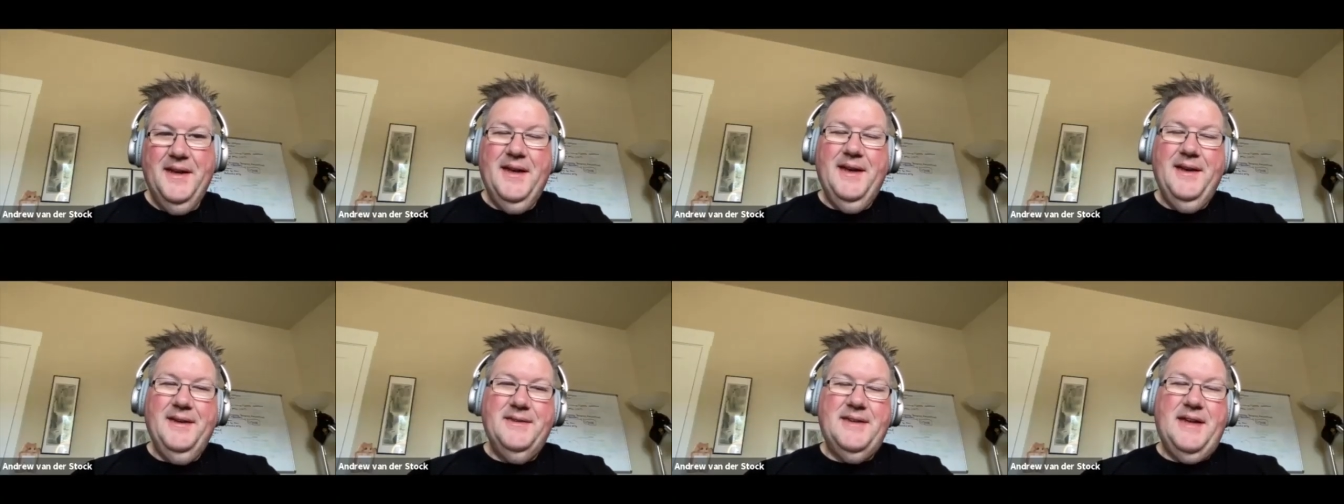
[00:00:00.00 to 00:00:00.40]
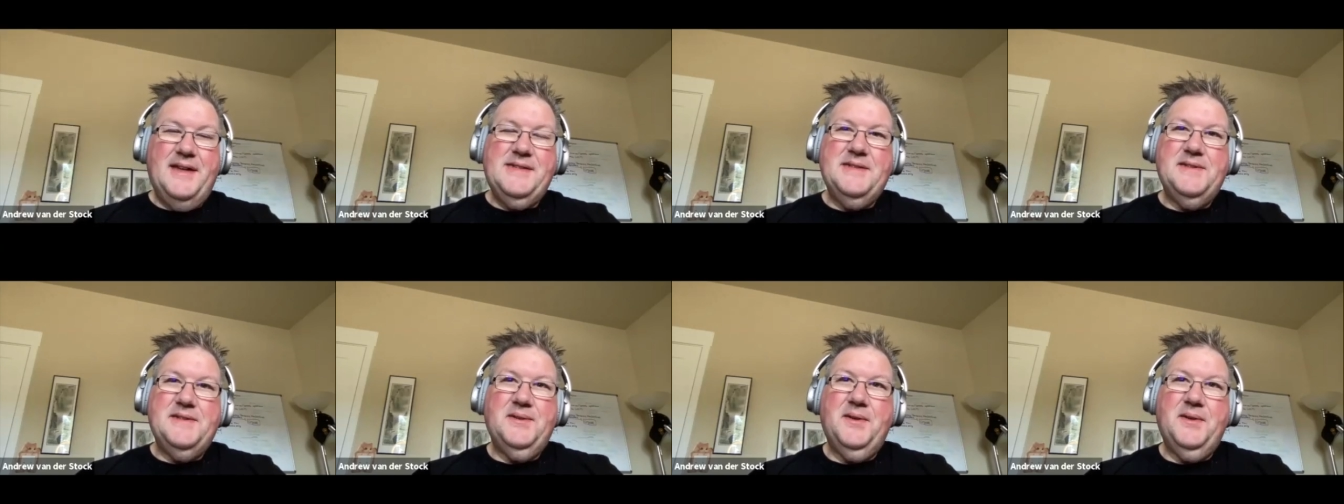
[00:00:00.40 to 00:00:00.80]
yeah. That's
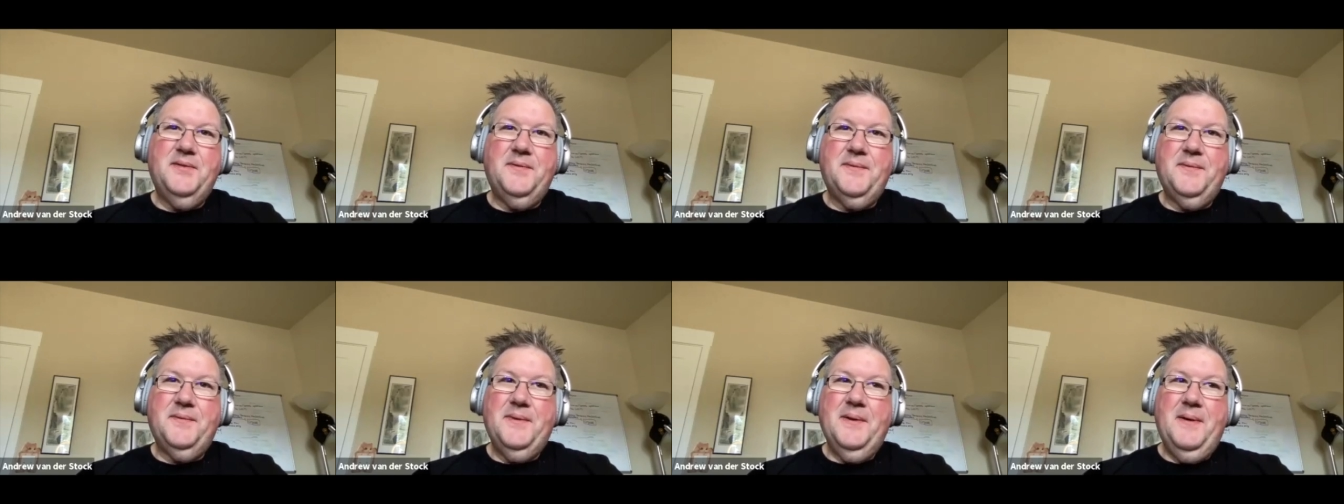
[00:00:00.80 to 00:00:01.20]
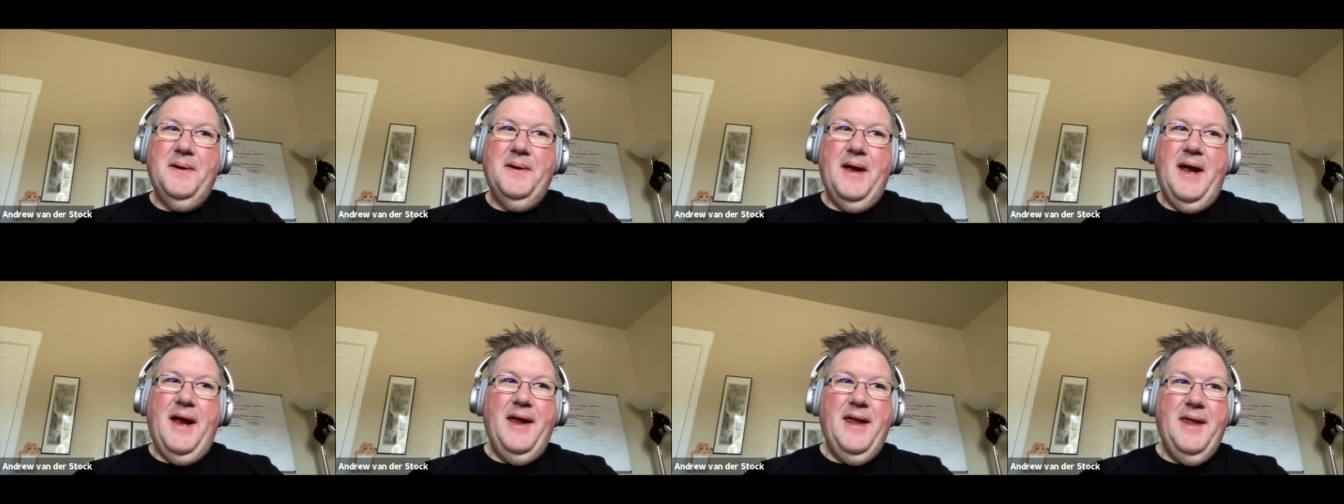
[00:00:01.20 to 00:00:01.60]
the sort of
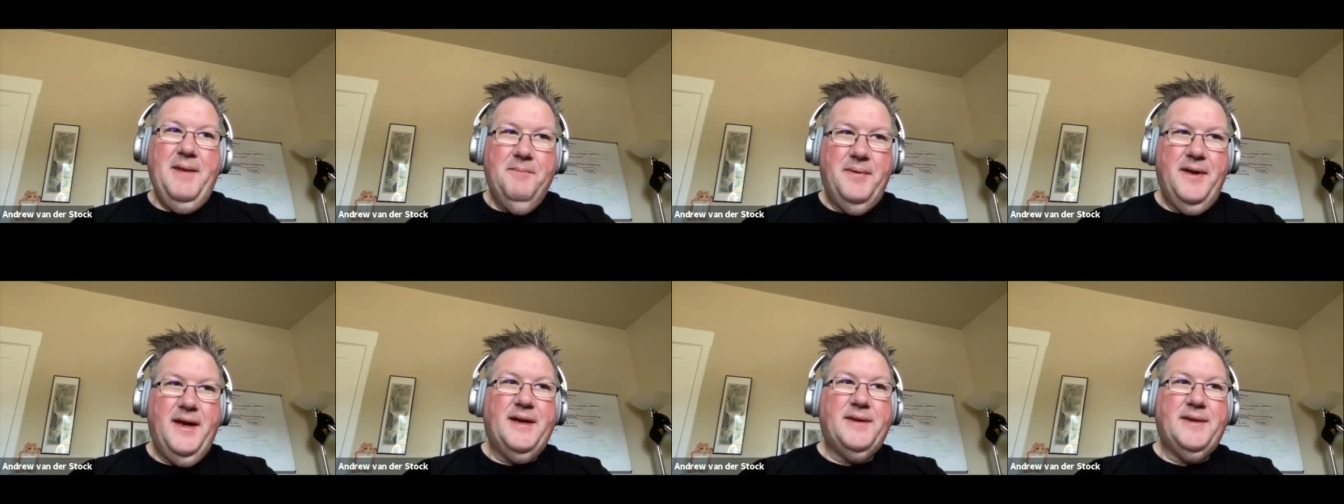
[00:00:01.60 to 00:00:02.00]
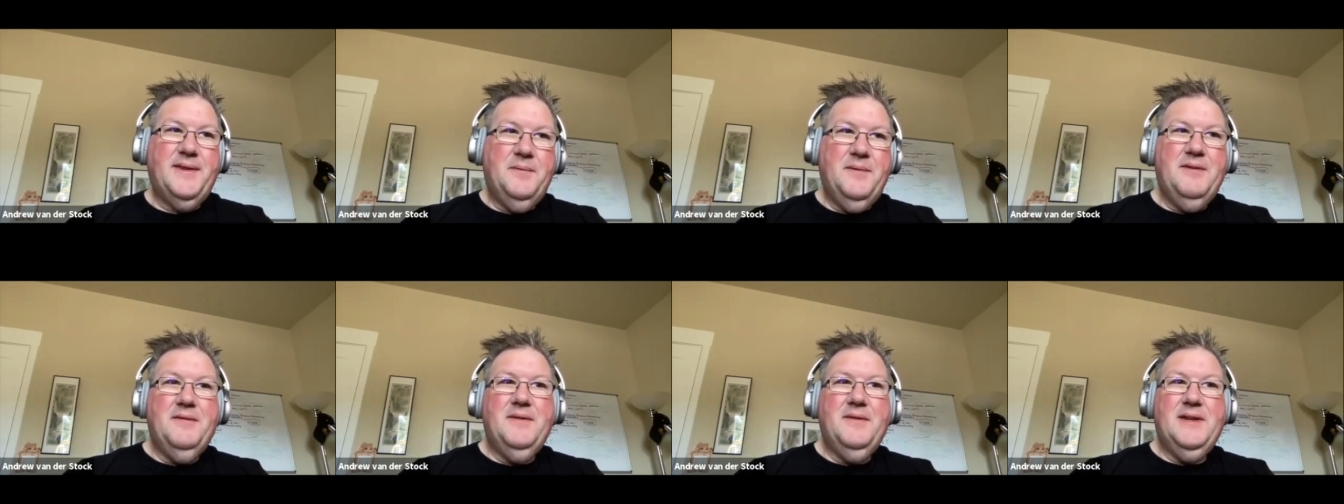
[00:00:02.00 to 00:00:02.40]
impact
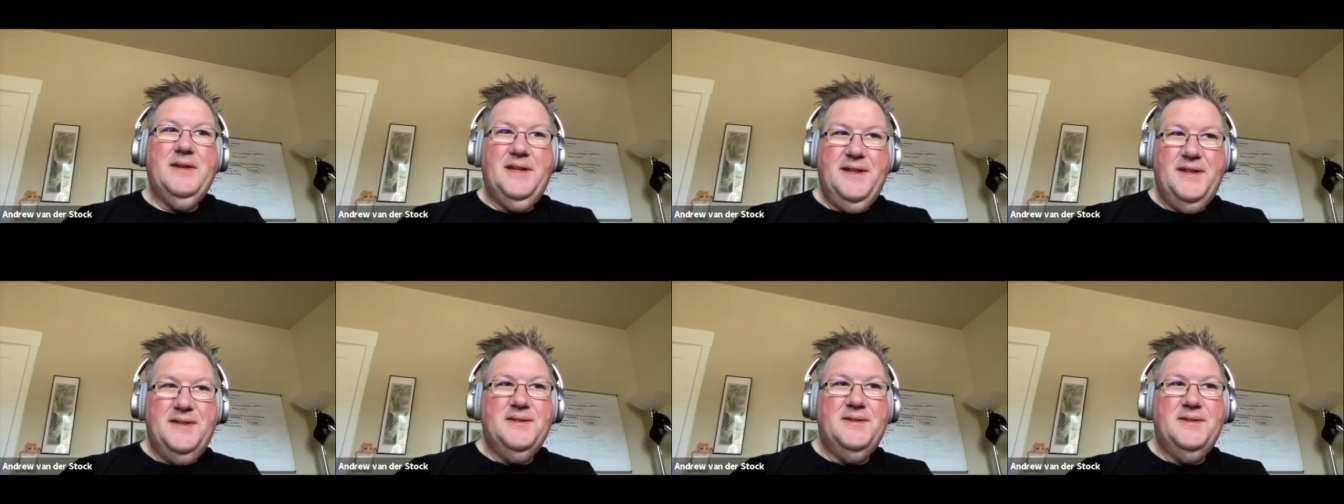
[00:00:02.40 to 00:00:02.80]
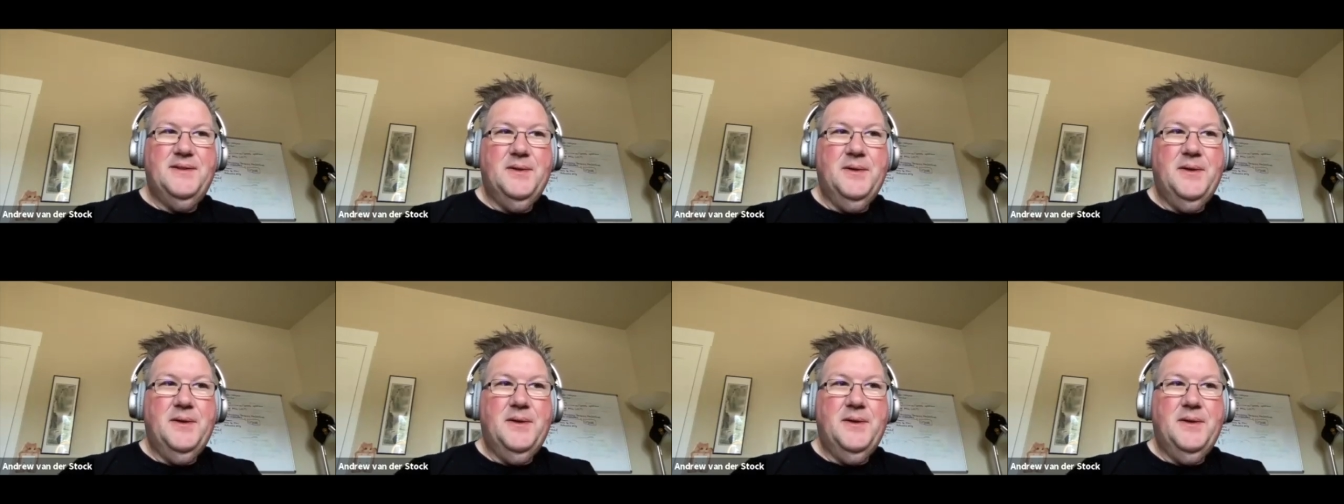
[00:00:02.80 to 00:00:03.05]
that we really need to do.